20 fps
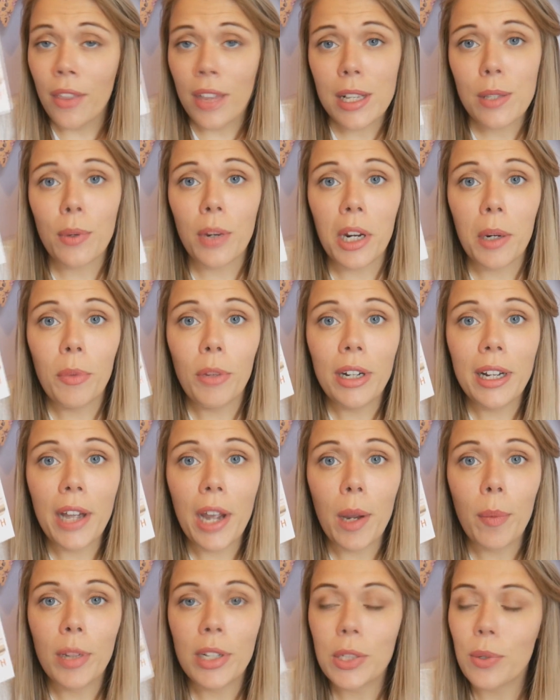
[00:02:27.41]
this one I'm really
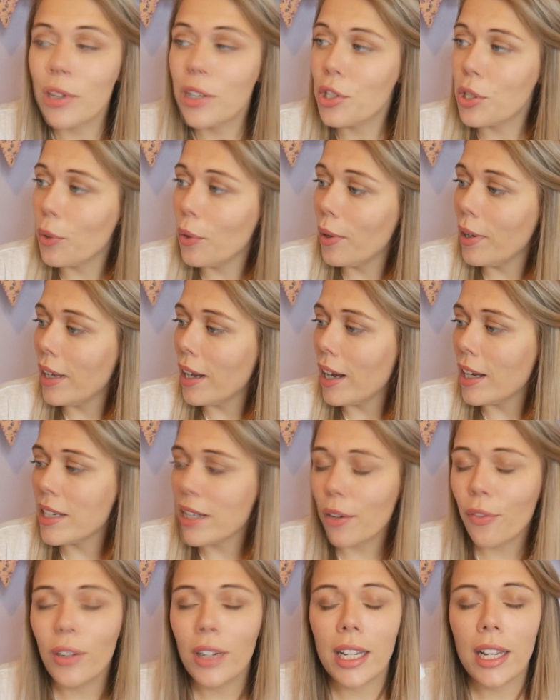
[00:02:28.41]
hoping to enjoy. I
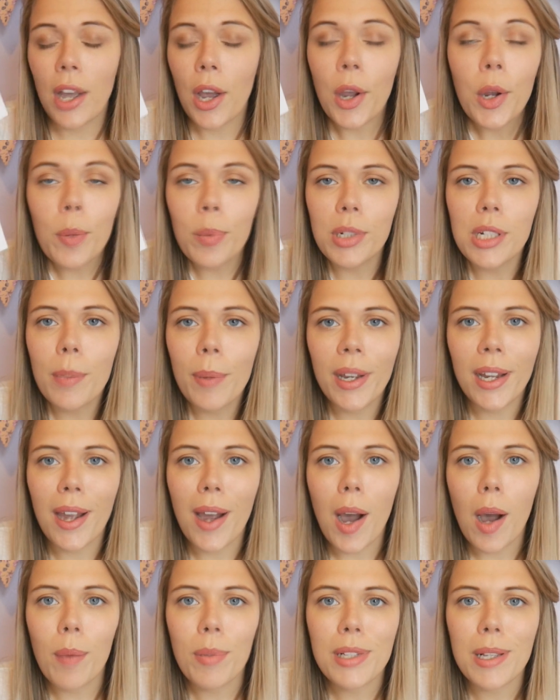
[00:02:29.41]
definitely hope to pick
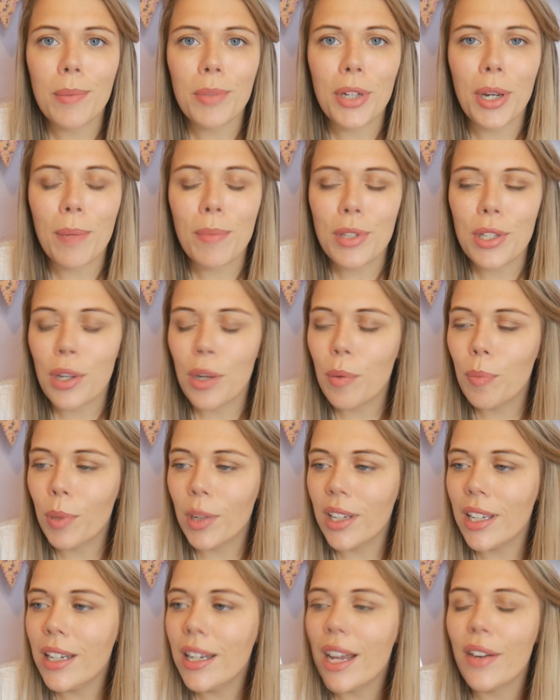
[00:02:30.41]
it up sometime soon,
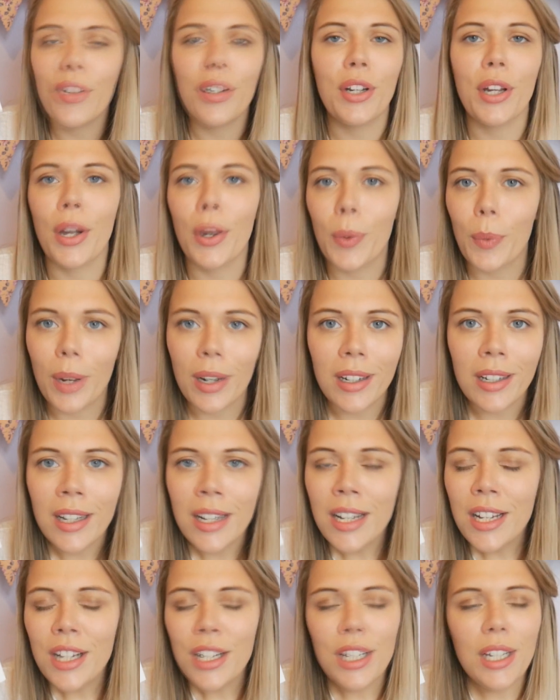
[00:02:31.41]
but you never know when,
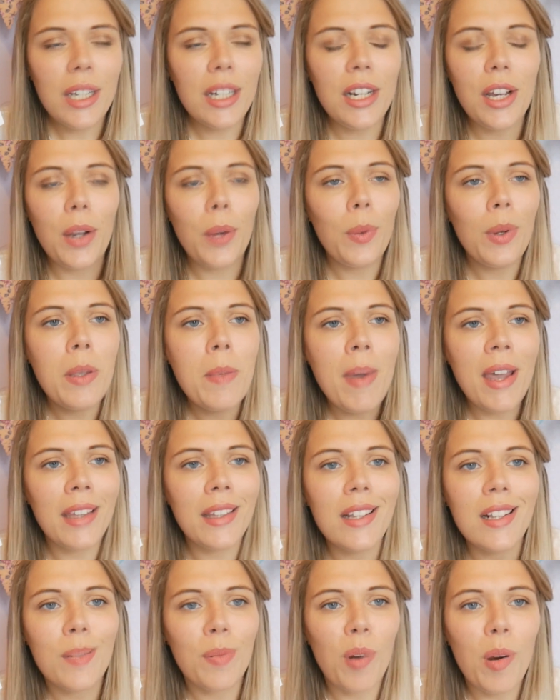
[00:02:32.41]
we
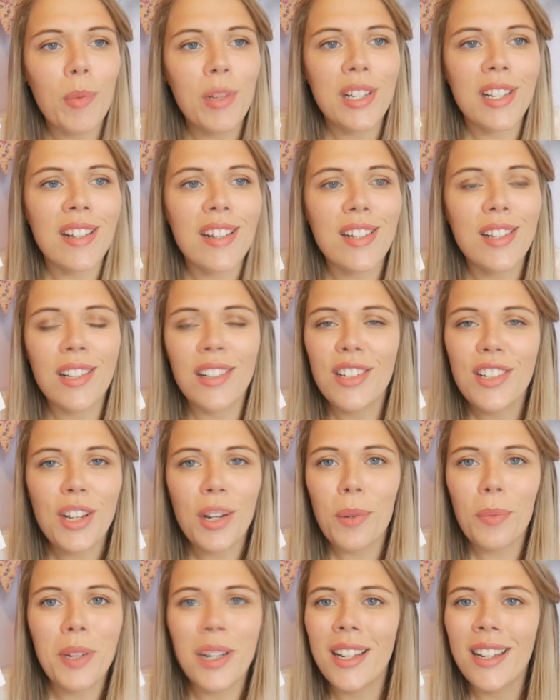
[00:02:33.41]
make these promises,
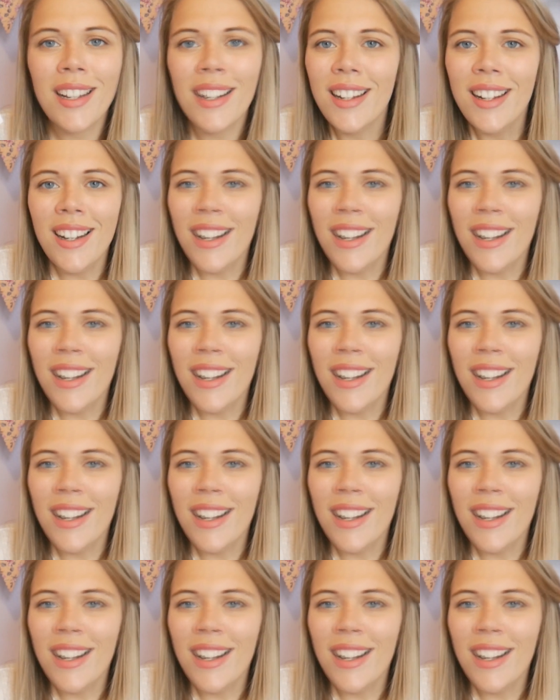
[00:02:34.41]
don't we?